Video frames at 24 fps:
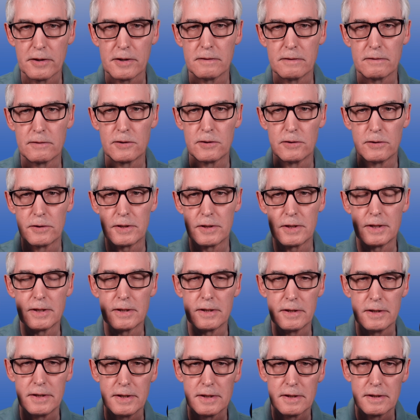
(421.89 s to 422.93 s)
of course, is
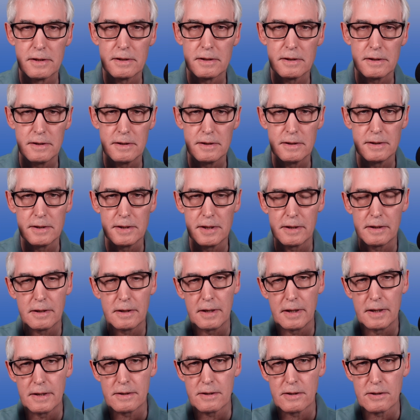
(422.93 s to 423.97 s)
that it's
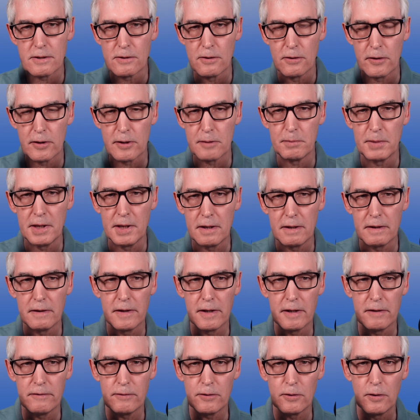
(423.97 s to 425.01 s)
a Sonos speaker.
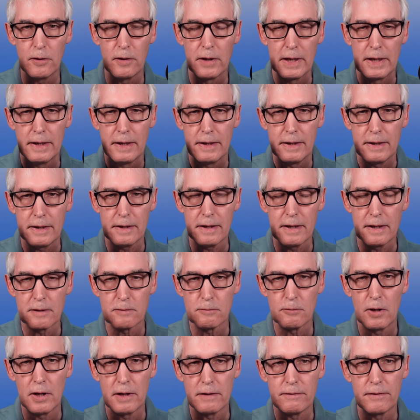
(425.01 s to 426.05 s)
Therefore, it has
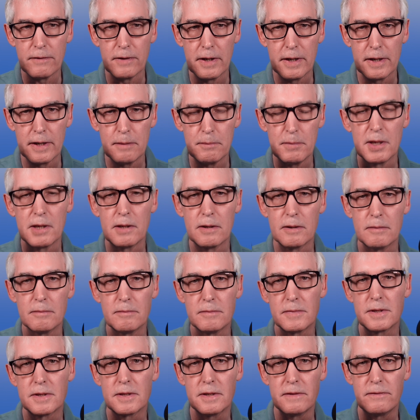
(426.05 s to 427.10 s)
Wi-Fi, and it
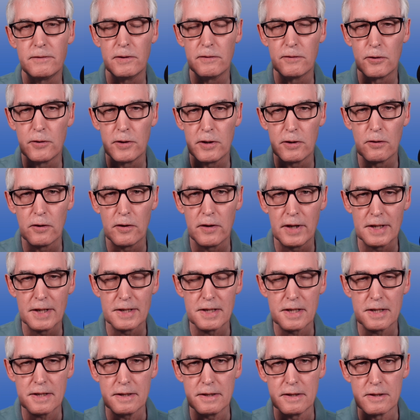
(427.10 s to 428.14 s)
becomes, if you've already got an
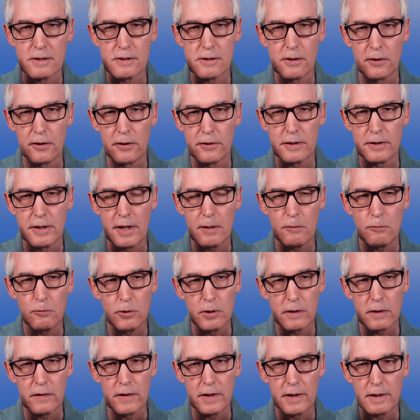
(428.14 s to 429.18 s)
existing Sonos
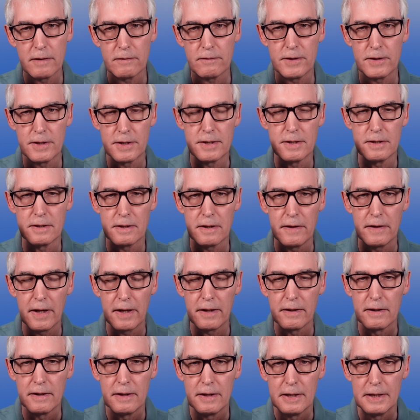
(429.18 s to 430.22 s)
network, then it fits into
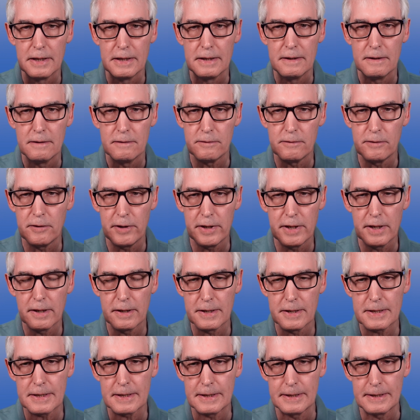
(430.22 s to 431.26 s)
that very
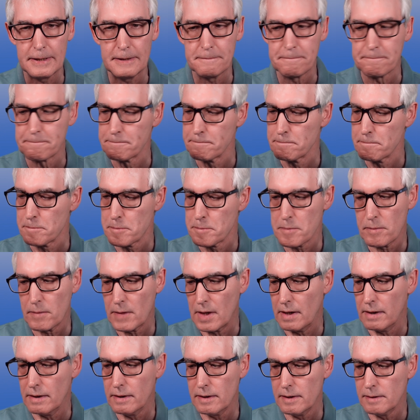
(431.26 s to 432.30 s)
nicely.
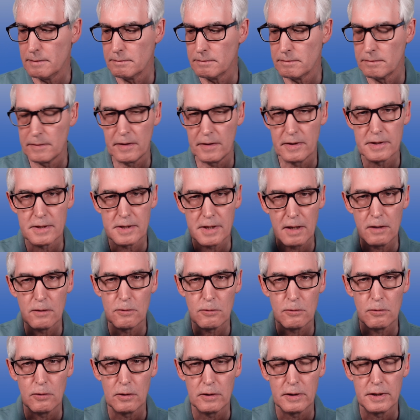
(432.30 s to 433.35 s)
The sound
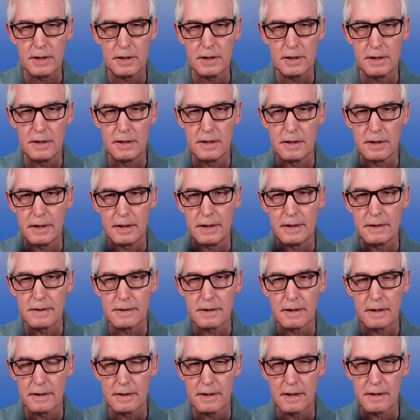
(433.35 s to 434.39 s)
quality is,
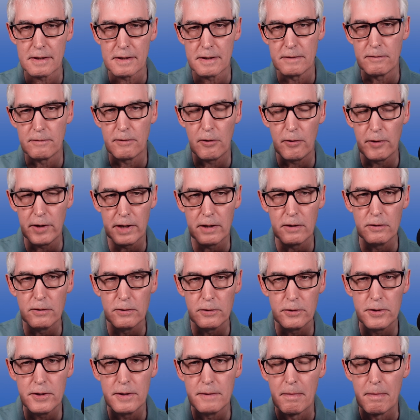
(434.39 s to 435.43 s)
as I say, very good